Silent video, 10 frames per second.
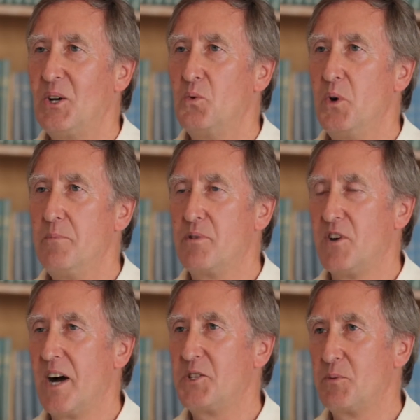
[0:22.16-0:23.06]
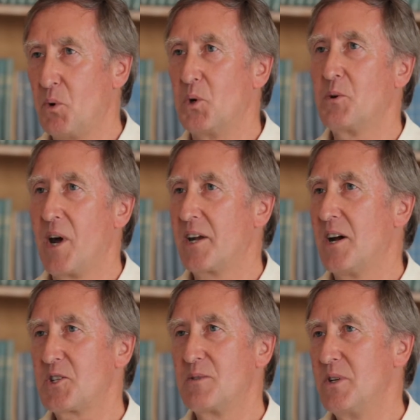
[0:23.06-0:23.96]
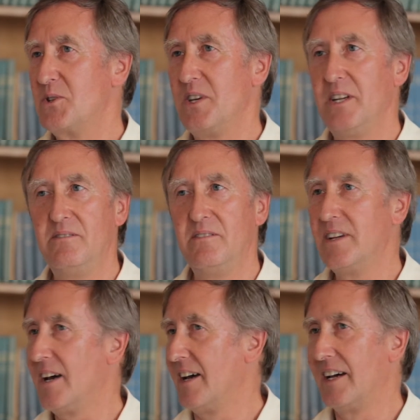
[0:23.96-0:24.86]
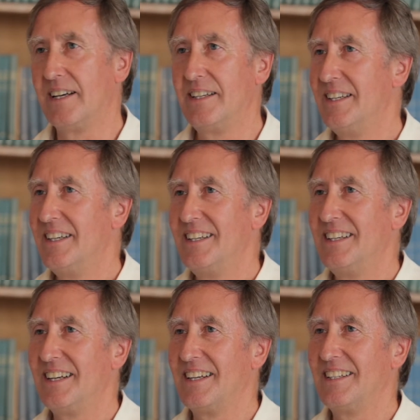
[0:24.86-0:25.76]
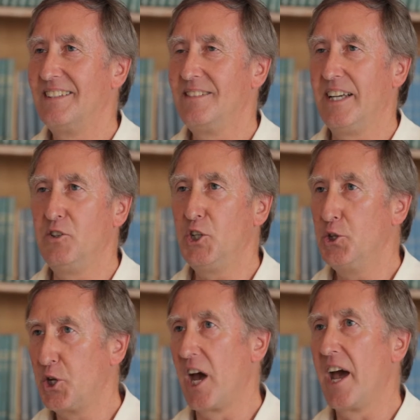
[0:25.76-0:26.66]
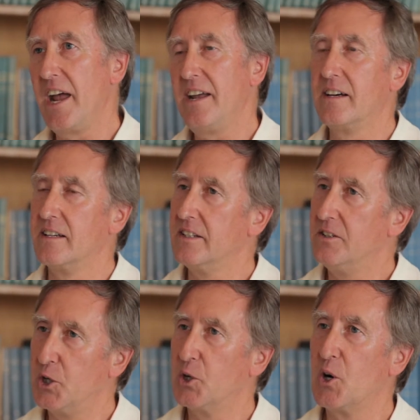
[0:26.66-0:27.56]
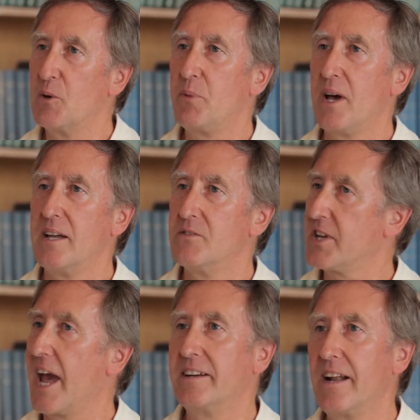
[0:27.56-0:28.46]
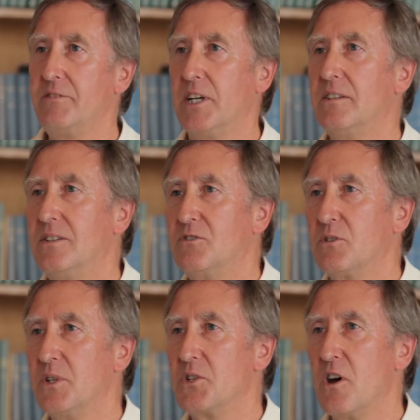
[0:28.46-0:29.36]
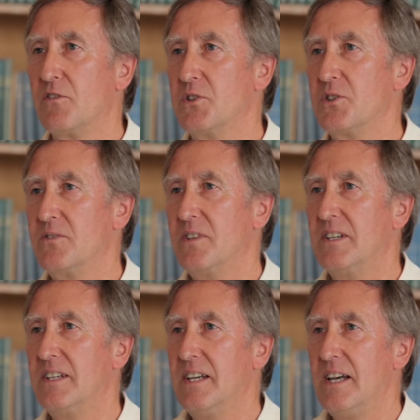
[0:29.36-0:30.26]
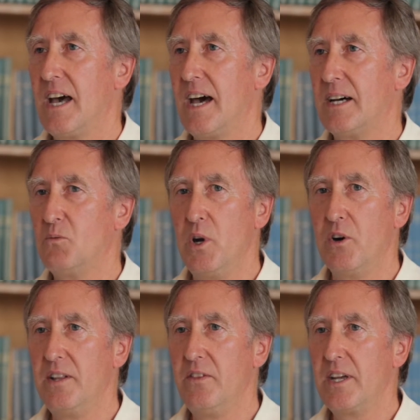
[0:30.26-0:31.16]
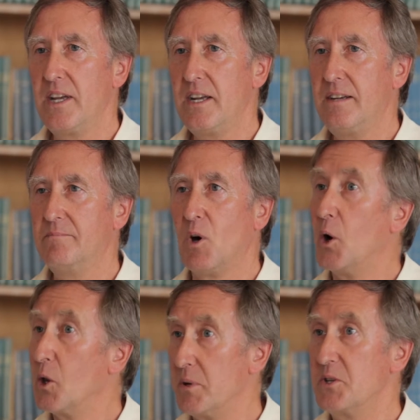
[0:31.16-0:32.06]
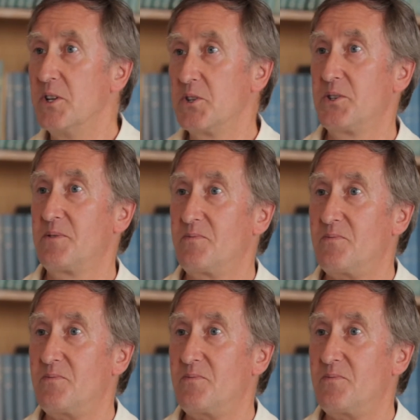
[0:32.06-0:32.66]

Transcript: We provide support to our customers in the UK and in Europe and Scandinavia from this office. We're in the oil business.